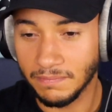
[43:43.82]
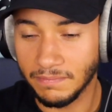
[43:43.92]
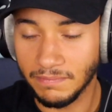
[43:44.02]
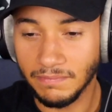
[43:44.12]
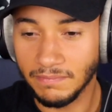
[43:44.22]

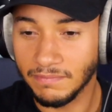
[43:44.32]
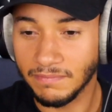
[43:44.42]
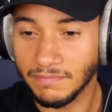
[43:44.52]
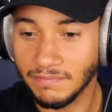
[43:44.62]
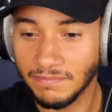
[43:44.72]

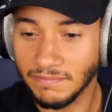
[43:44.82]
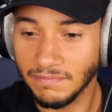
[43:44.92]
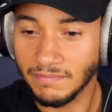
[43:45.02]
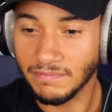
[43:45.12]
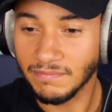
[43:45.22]

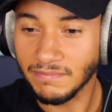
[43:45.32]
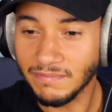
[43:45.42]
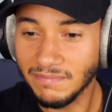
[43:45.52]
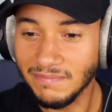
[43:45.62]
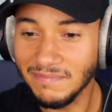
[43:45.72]

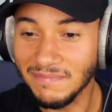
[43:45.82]
No one is speaking in this clip.